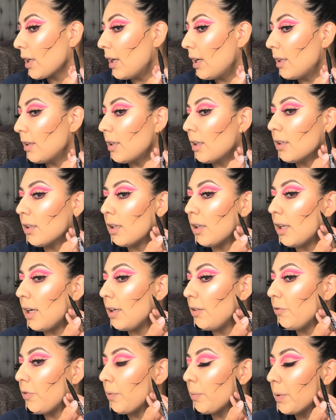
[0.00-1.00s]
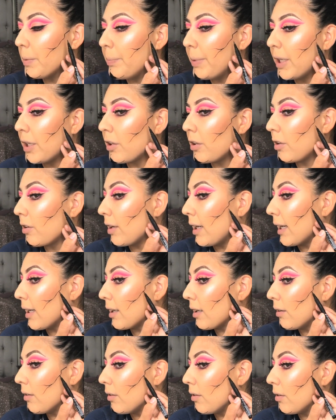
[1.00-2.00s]
And then the line from the bigger
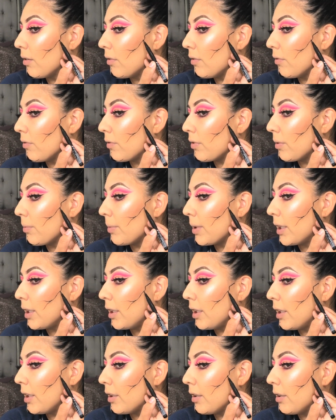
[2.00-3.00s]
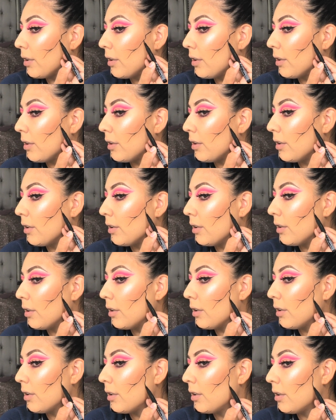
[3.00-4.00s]
crack from right here
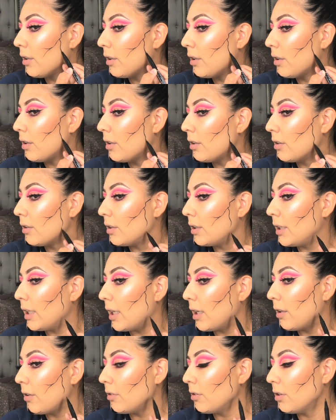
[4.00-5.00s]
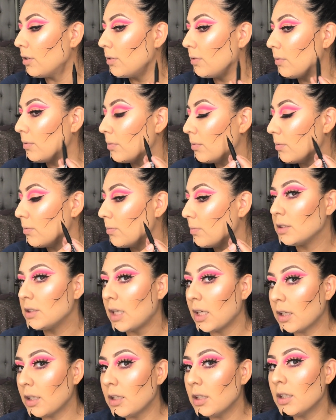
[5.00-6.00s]
down. It's
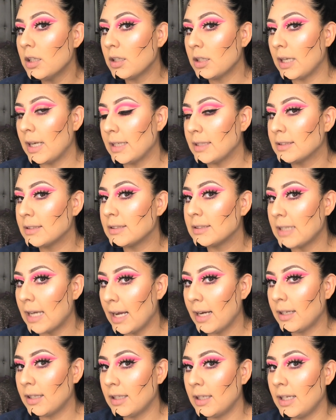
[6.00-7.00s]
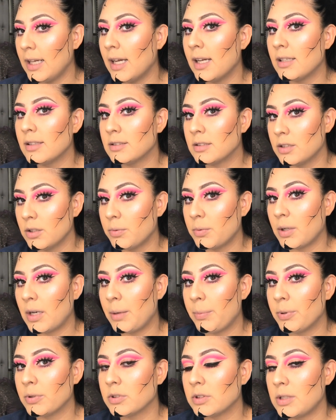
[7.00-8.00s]
not going to look exactly as the one
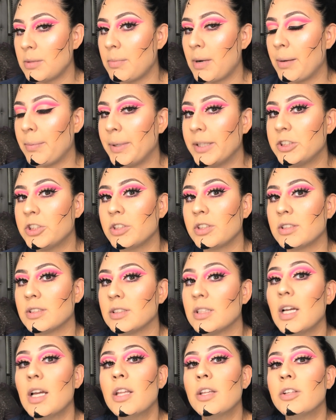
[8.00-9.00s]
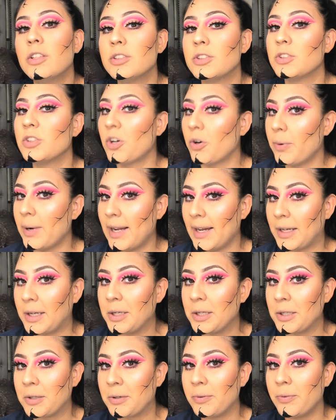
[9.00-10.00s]
I posted in my picture because there's no way I
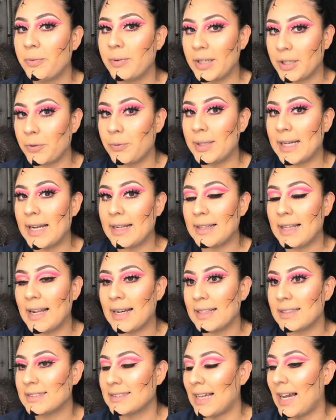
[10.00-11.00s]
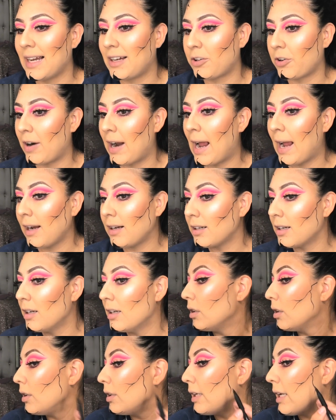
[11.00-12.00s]
can recreate that exact crack.
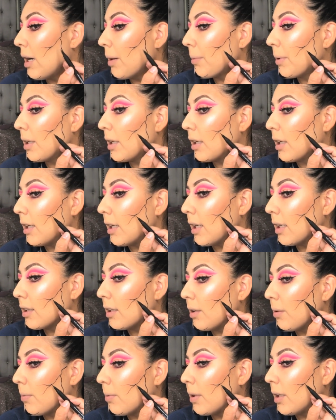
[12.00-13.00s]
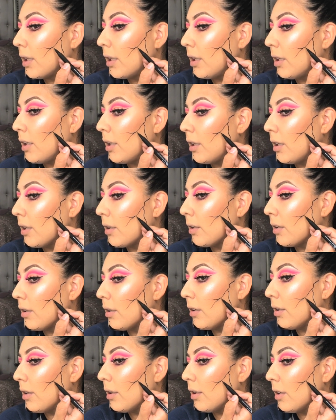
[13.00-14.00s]
Now I'm going to connect it right
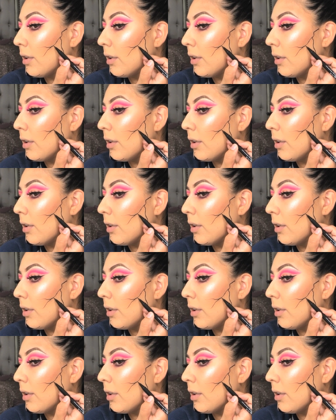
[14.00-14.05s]
here